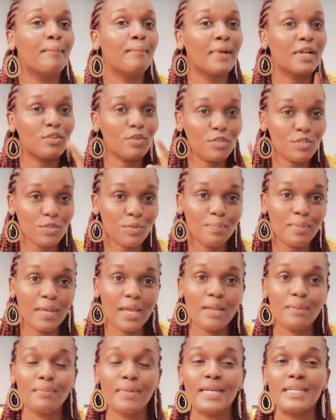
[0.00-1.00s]
But also
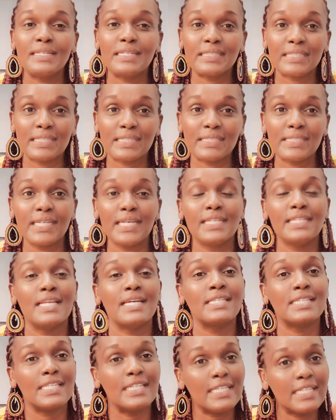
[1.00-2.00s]
bear in mind, as I said,
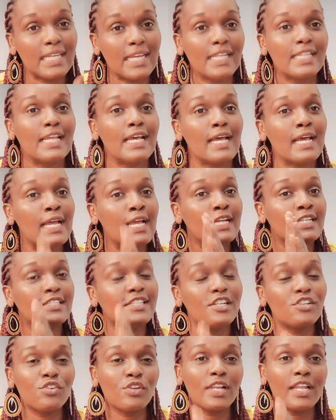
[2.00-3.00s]
that in Kenya,
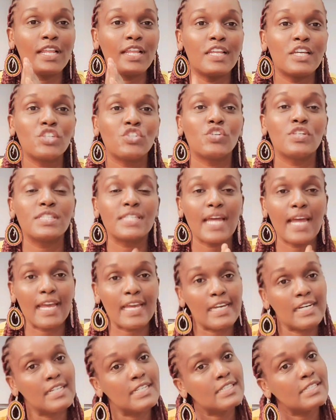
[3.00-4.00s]
general elections are
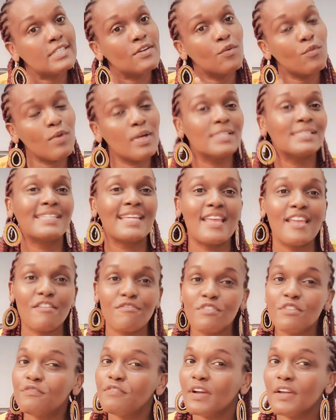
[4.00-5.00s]
held once
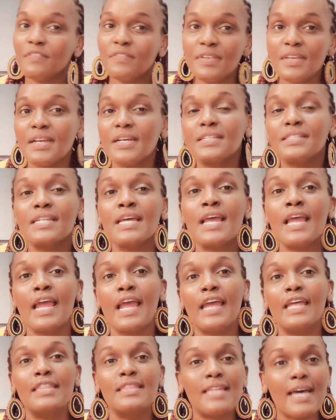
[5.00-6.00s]
every 5 years,
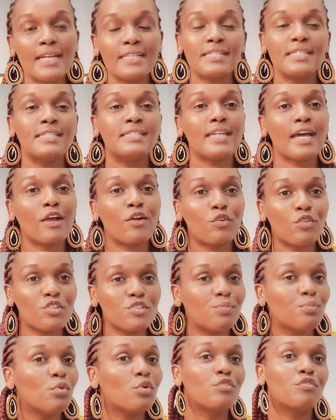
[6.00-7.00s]
and that is
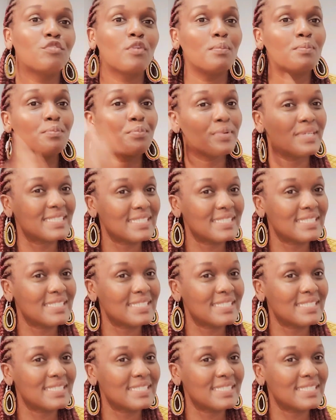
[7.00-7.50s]
across board from